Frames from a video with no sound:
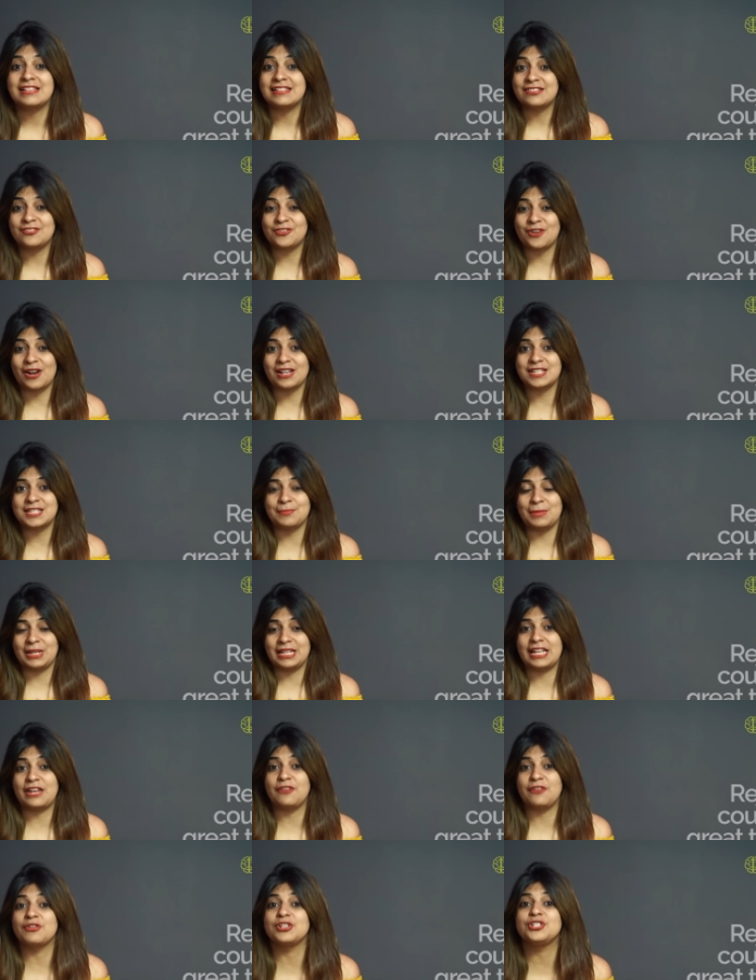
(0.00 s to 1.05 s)
trust me,
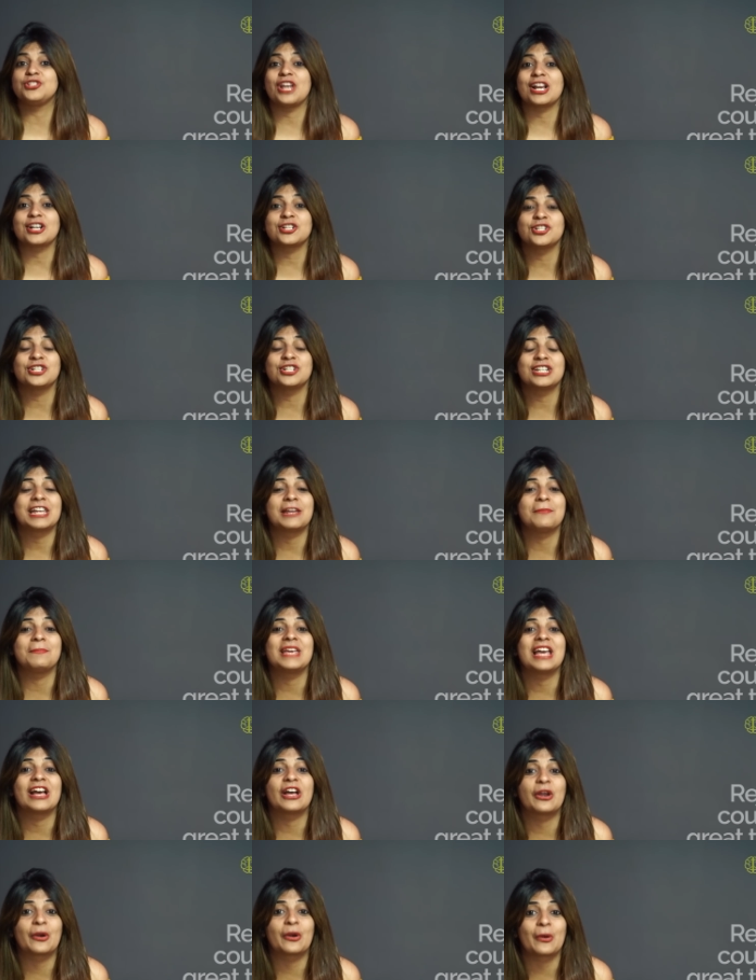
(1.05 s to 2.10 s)
then rejection can
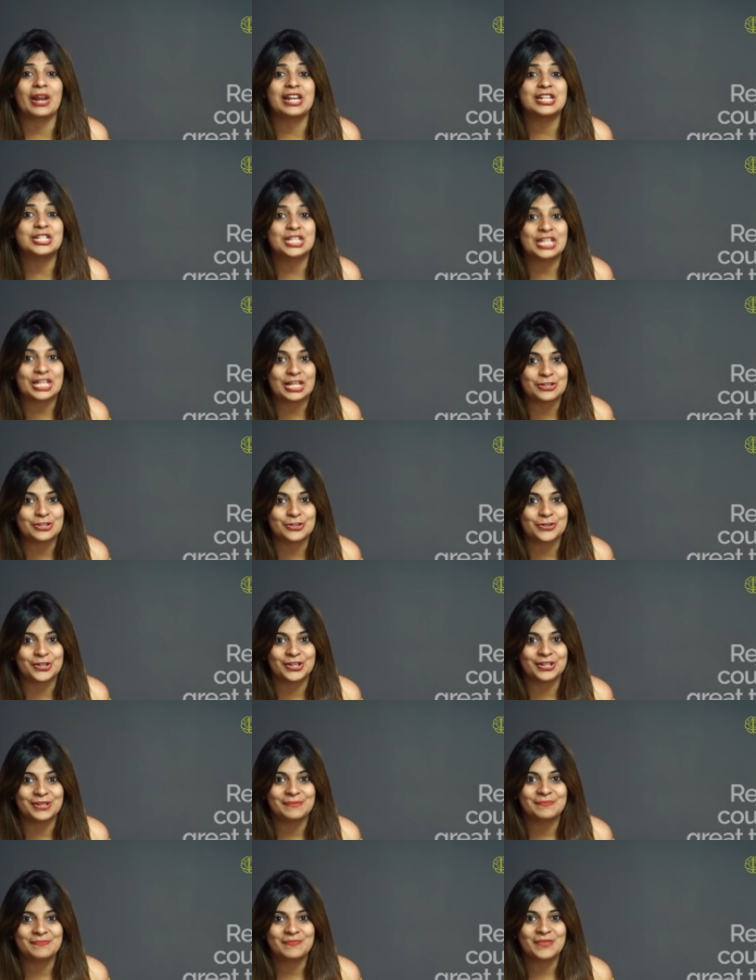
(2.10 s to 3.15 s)
be a great
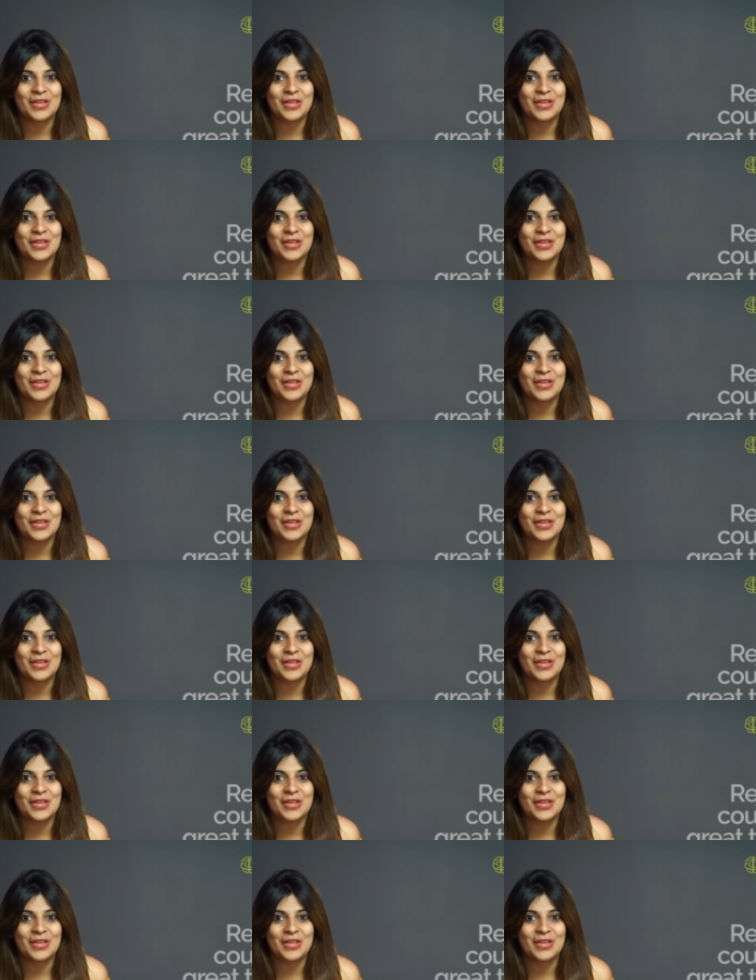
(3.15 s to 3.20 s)
teacher.